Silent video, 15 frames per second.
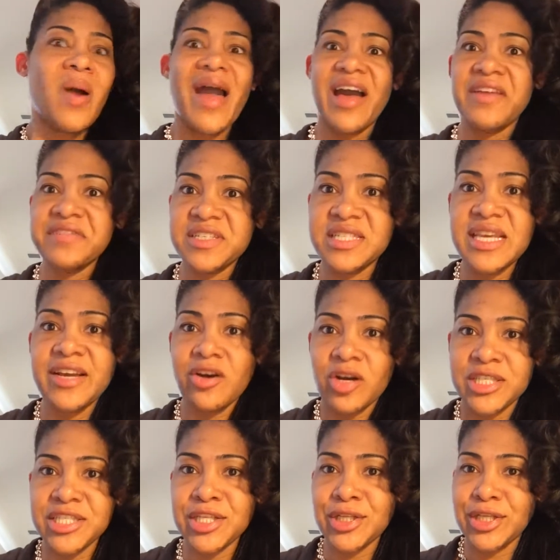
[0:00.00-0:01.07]
I have to stay
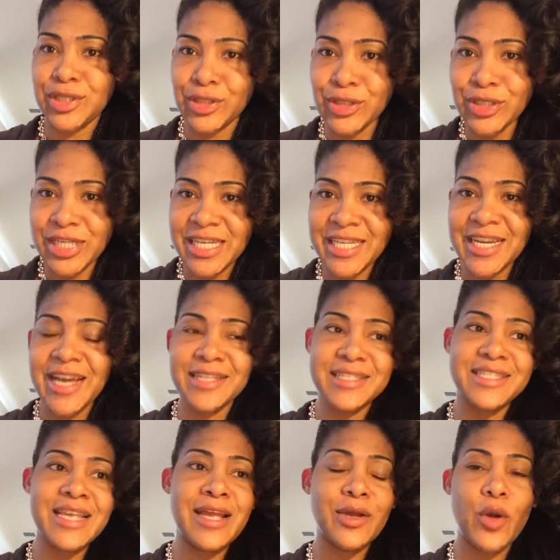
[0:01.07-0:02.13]
constantly learning
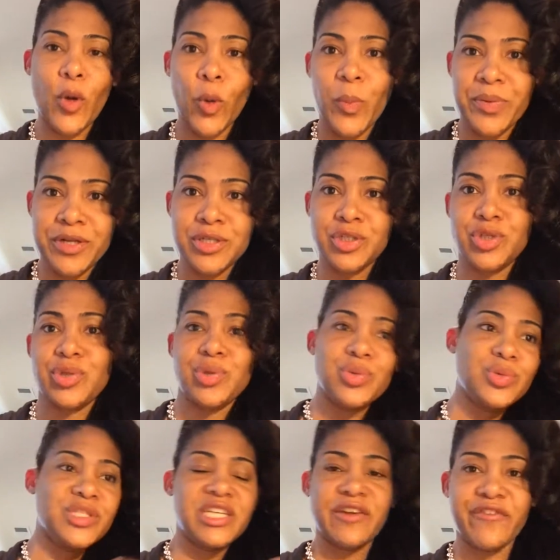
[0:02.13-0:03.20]
and staying open
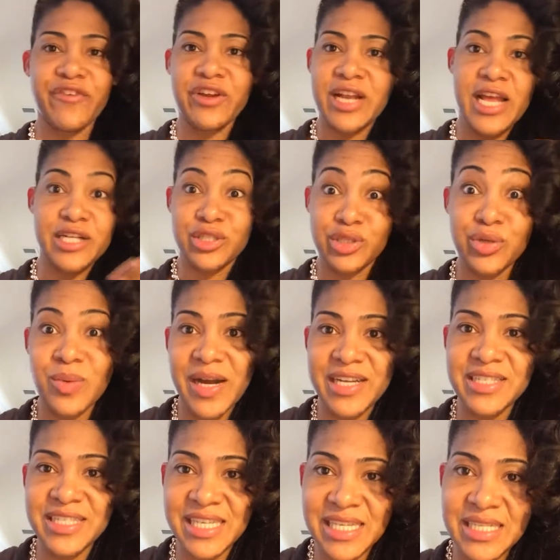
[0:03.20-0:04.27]
to different and new
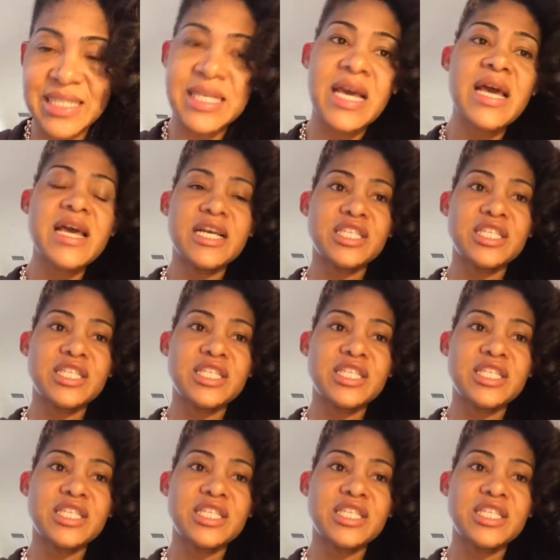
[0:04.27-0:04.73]
ideas.